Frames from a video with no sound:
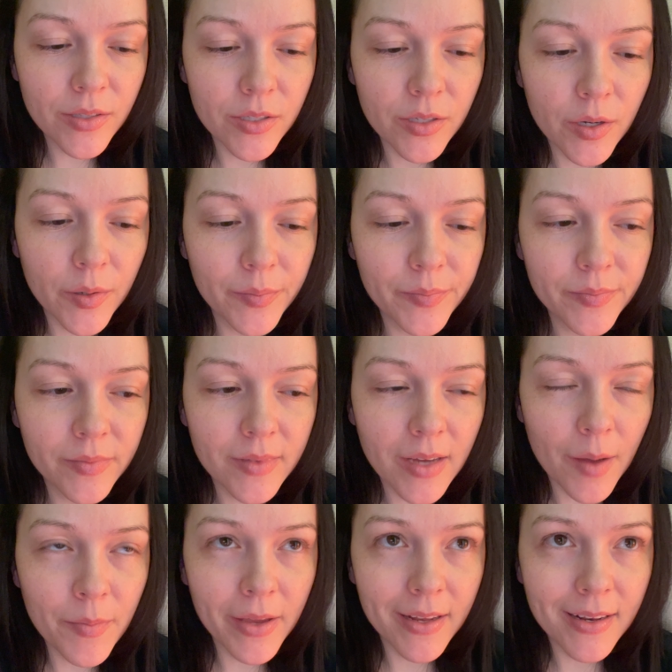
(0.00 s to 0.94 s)
So
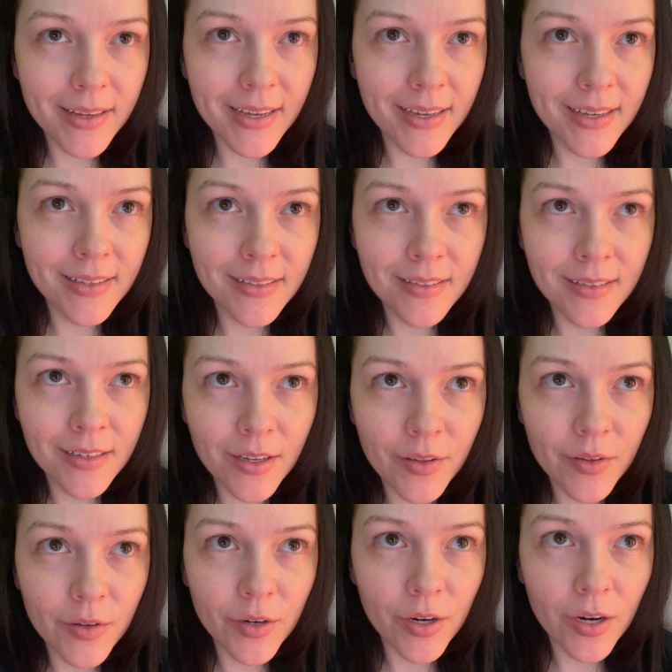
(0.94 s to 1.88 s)
I'm yet again in
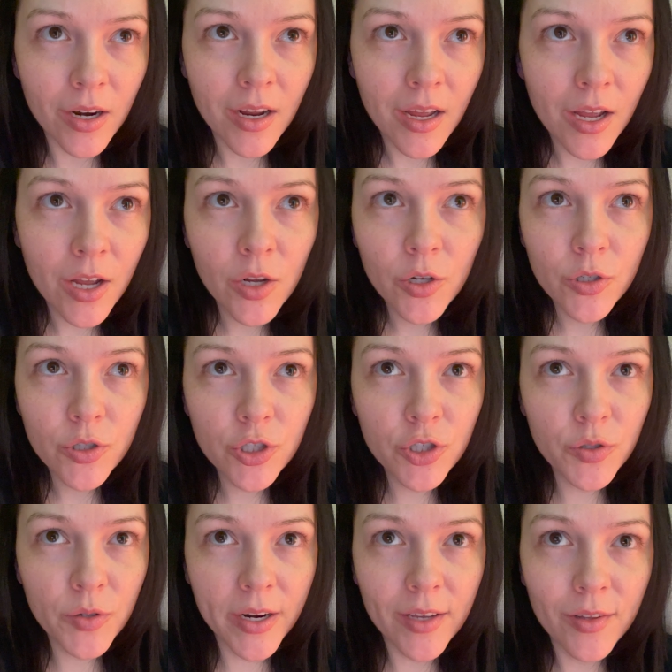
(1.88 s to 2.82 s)
another
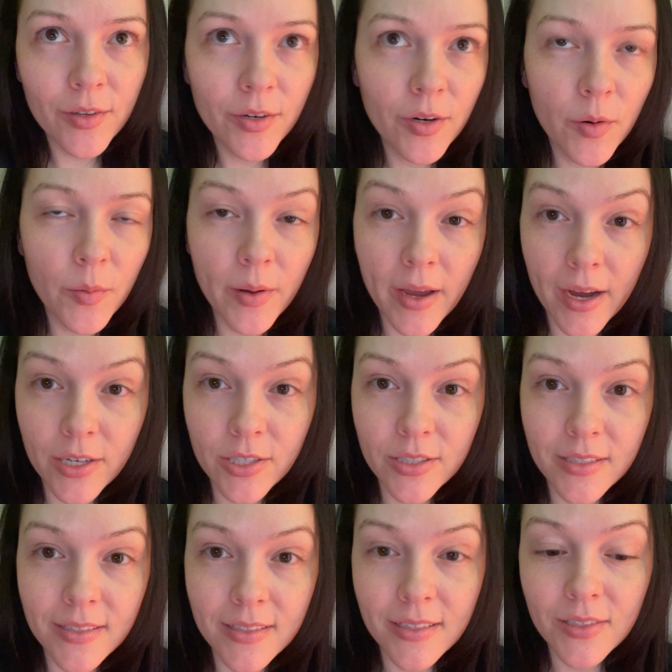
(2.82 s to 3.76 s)
trailer
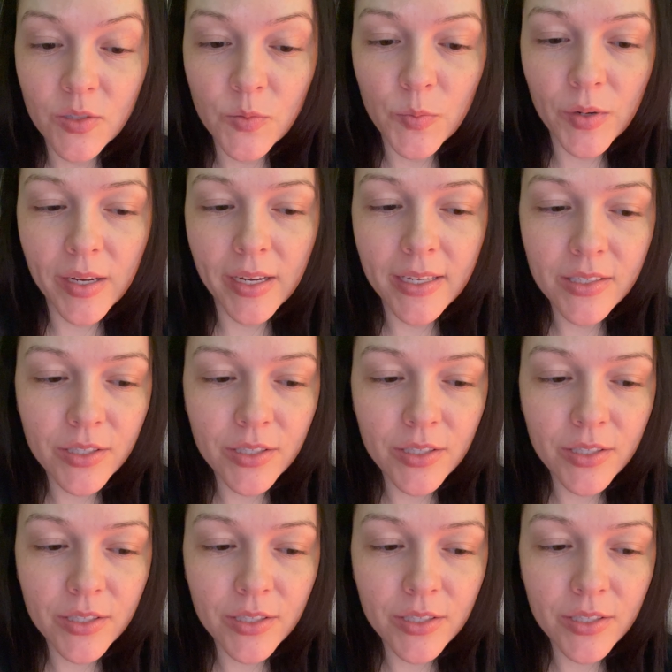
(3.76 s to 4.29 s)
reaction spree.